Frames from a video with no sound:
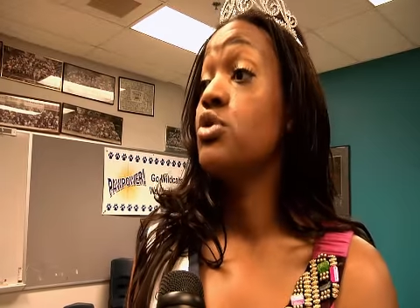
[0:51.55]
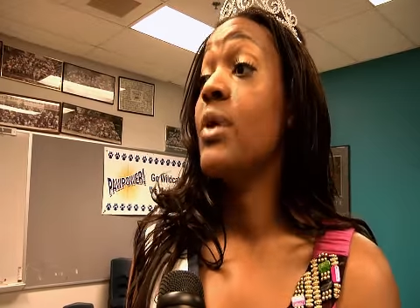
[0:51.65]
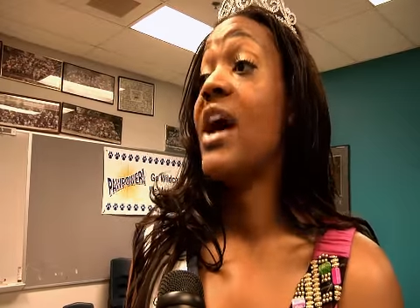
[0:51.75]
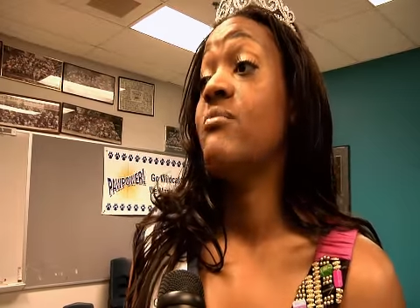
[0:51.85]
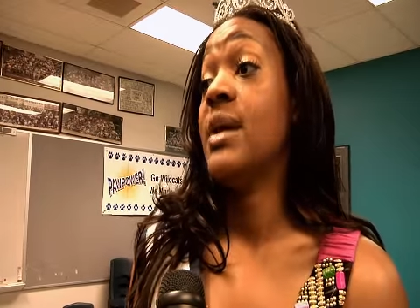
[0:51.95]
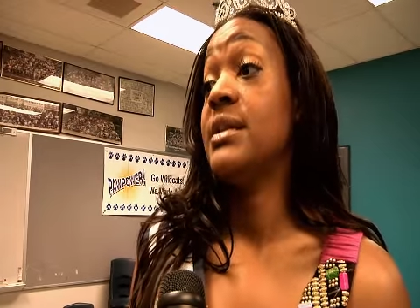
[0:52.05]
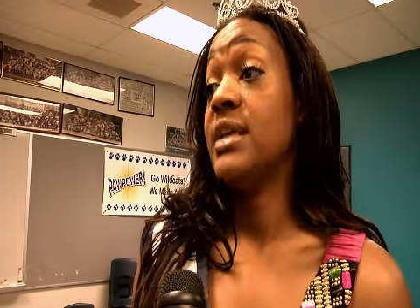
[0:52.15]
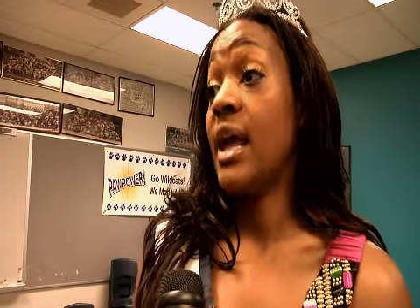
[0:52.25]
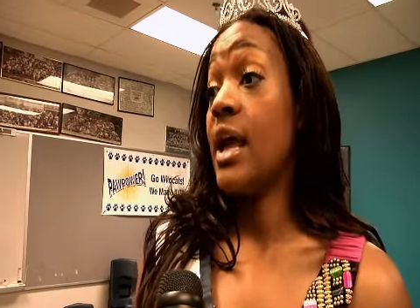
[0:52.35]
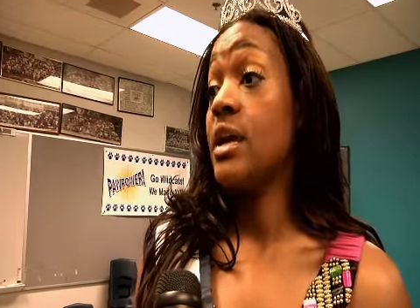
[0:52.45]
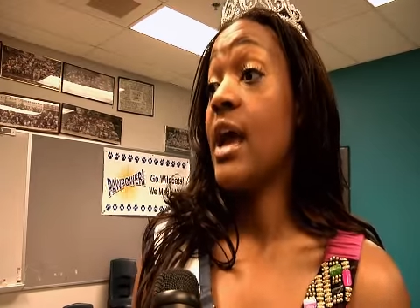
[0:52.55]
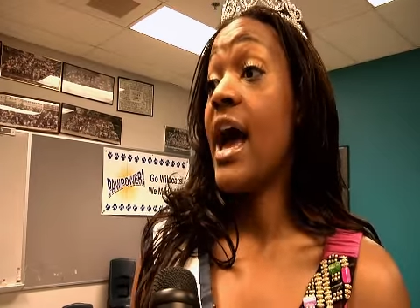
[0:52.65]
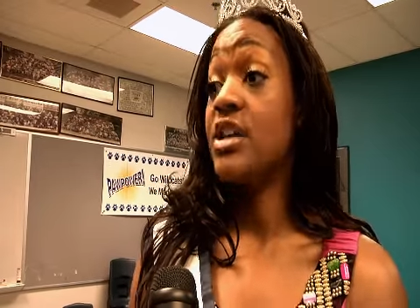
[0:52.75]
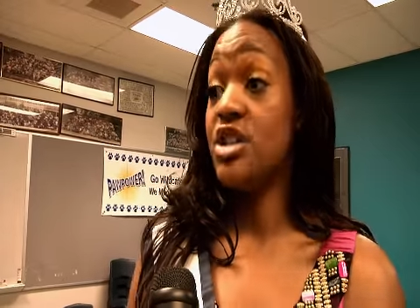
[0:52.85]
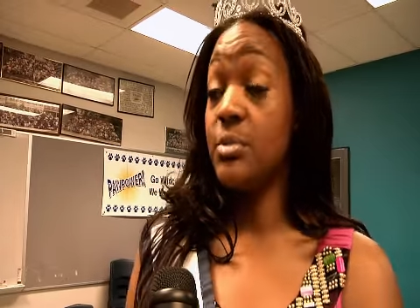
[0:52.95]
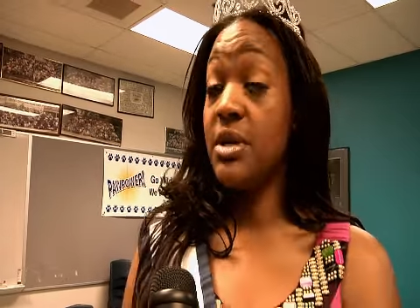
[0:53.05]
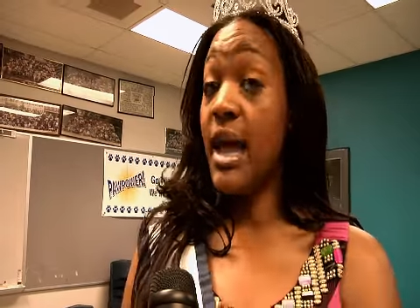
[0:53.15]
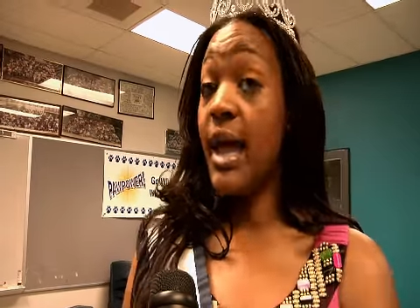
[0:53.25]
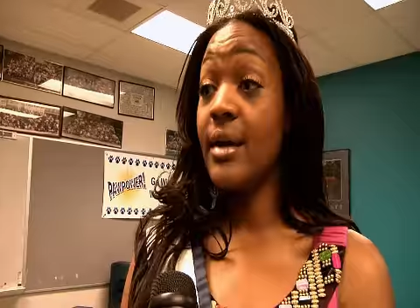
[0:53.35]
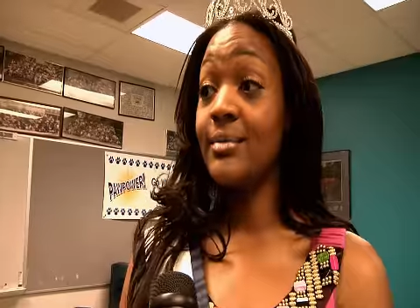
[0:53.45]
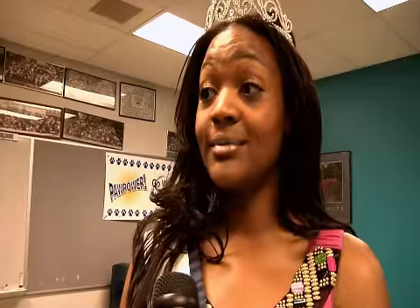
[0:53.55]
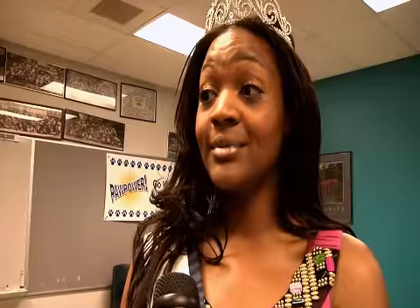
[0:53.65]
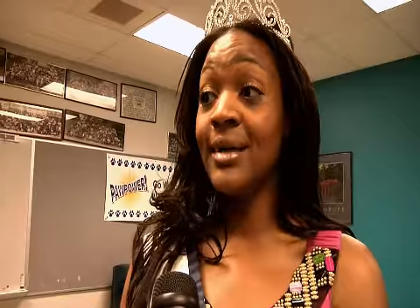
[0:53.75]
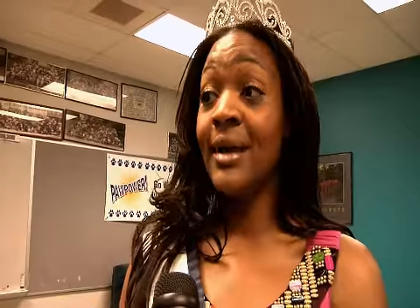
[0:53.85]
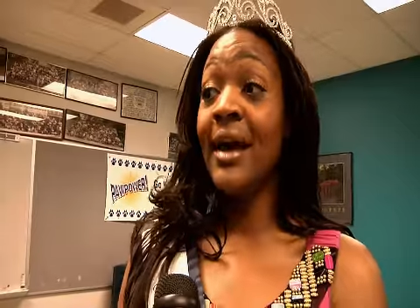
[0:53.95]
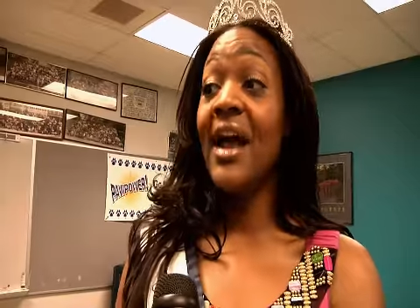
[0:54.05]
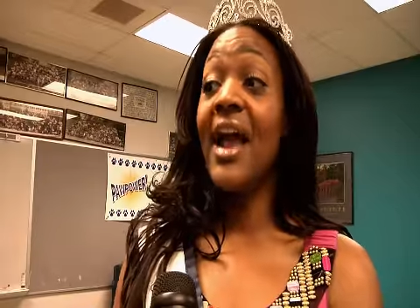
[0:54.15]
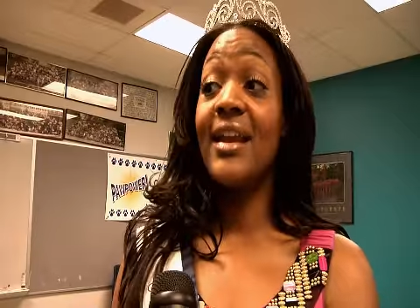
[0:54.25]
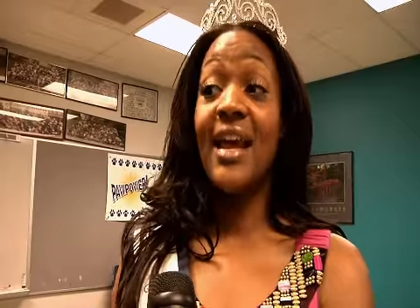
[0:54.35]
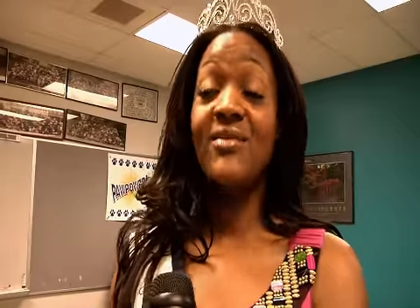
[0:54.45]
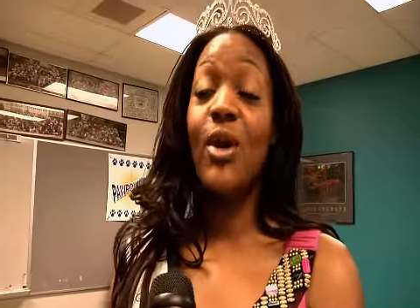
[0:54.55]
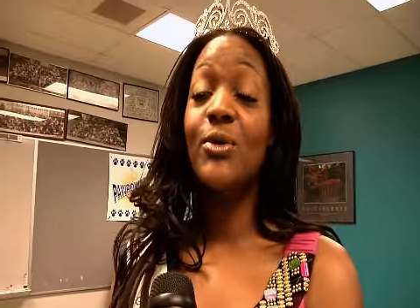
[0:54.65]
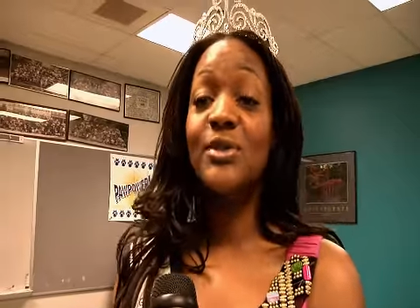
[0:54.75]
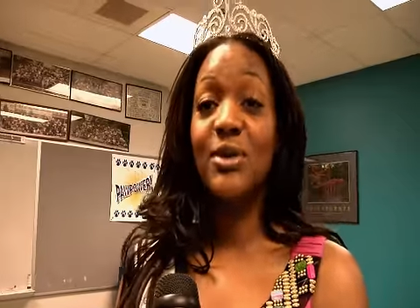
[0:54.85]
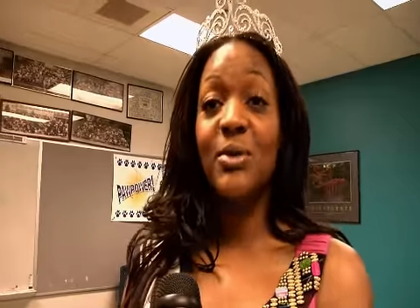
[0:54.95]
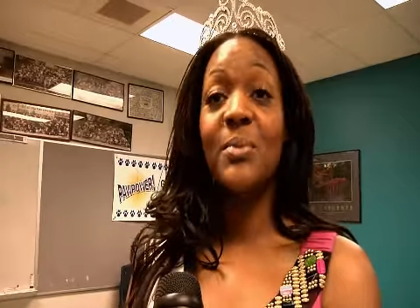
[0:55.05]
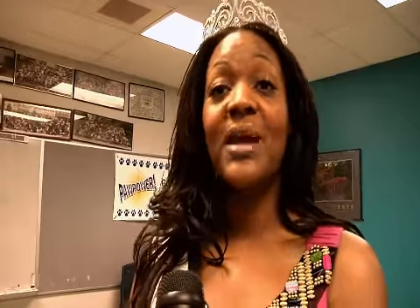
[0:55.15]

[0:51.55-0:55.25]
who have maintained high GPA and they've also